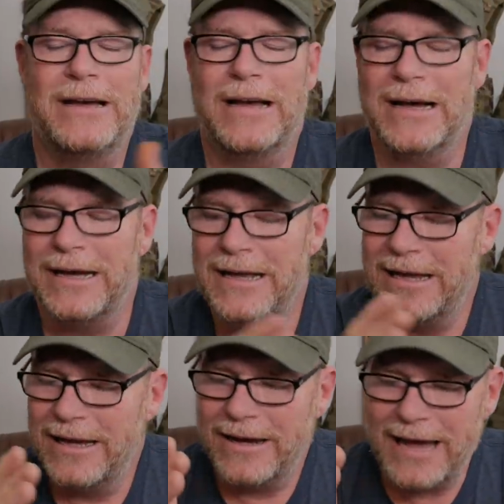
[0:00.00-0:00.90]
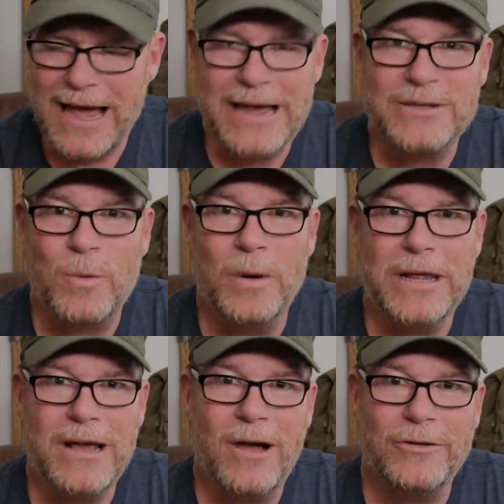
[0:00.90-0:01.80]
uh, guys, what
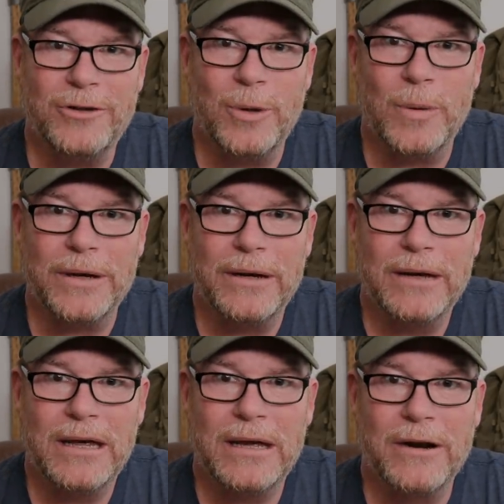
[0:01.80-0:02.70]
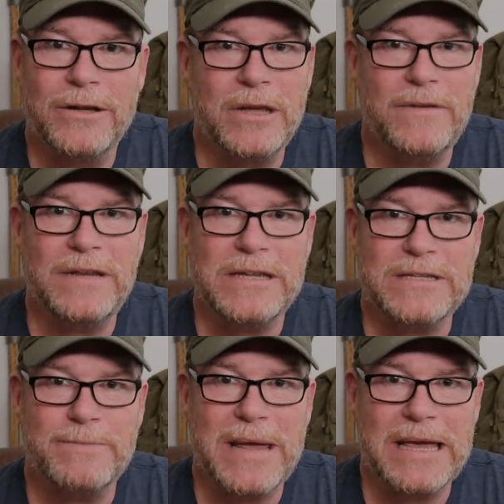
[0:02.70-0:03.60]
are y'all doing? Are you giving
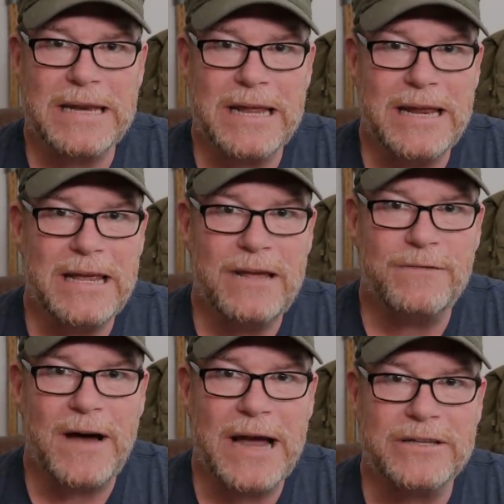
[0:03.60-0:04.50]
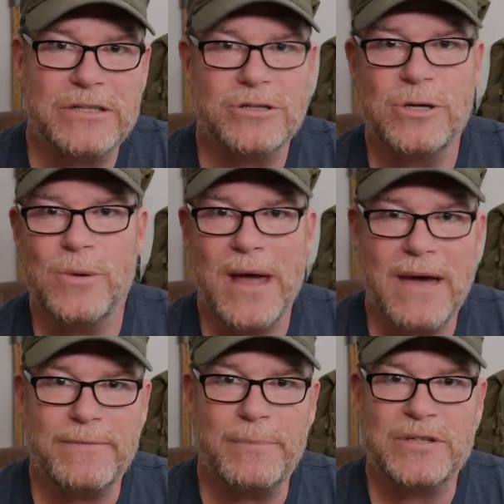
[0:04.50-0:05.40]
this man any advice? Do you
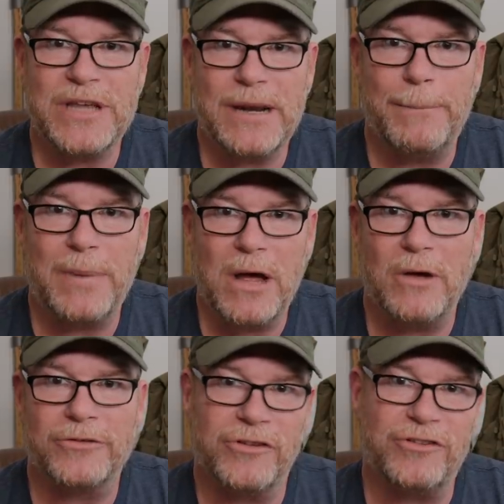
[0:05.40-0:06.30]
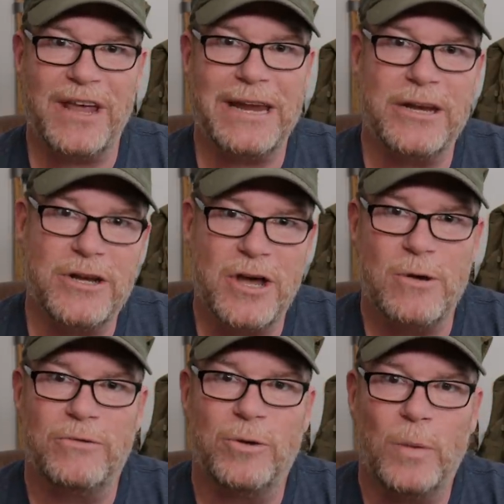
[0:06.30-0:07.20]
have a set of balls to say
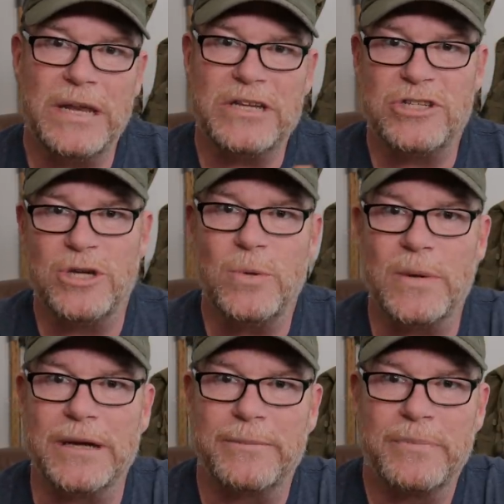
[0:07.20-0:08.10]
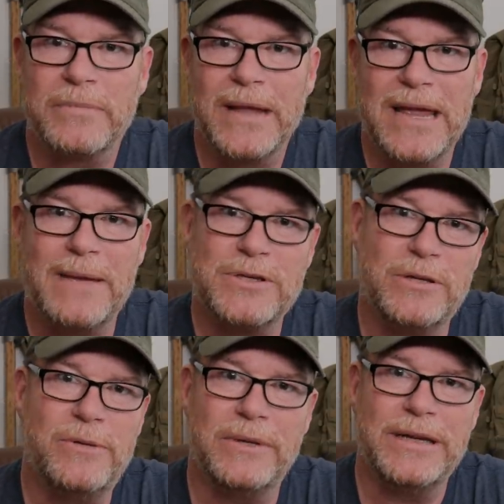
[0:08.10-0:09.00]
no to what he's doing?
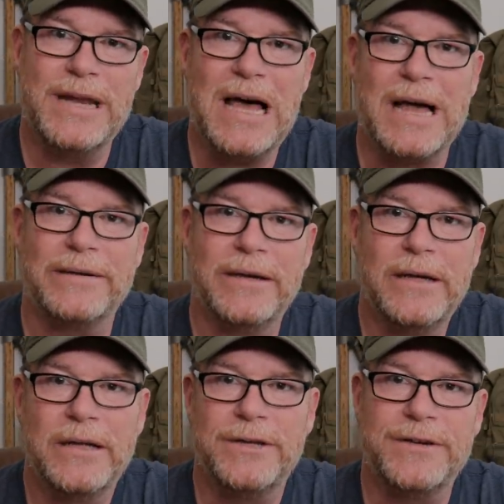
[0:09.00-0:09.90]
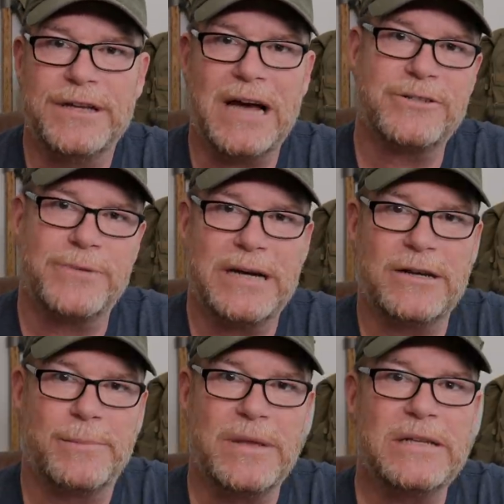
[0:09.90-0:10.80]
Absolutely not. You've
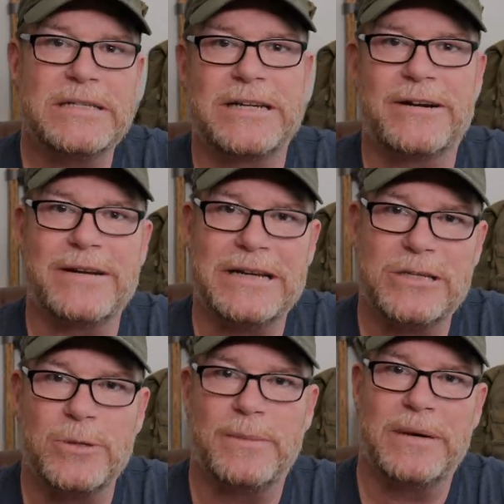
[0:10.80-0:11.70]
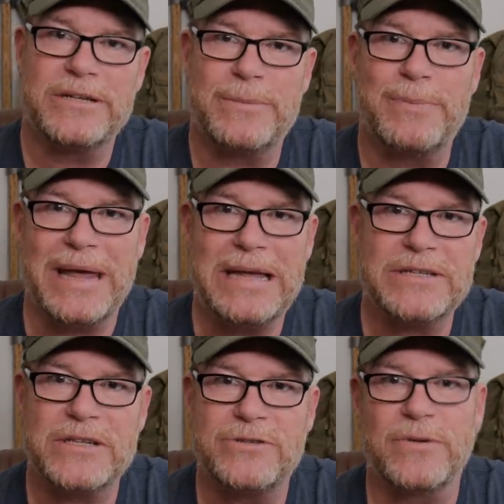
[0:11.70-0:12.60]
indoctrinated our military into a bunch of
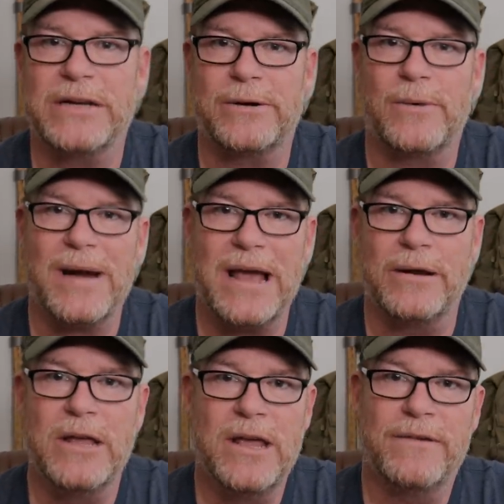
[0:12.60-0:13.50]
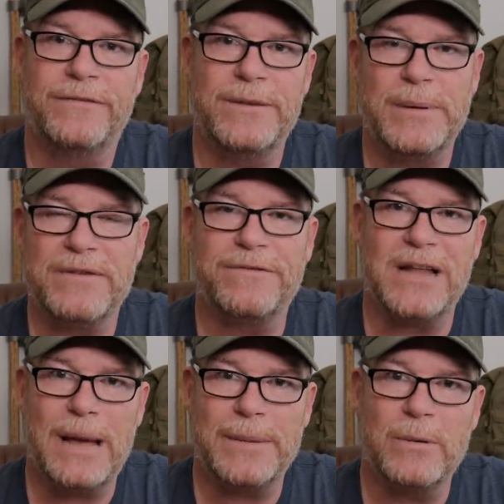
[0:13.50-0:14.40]
pansies running around flippity
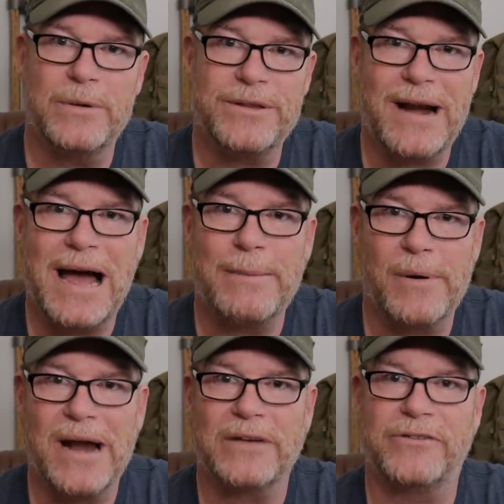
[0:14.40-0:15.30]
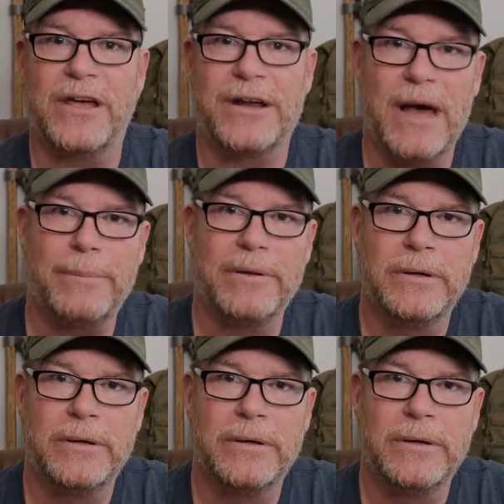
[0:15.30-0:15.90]
floppity with their eyebrows done up.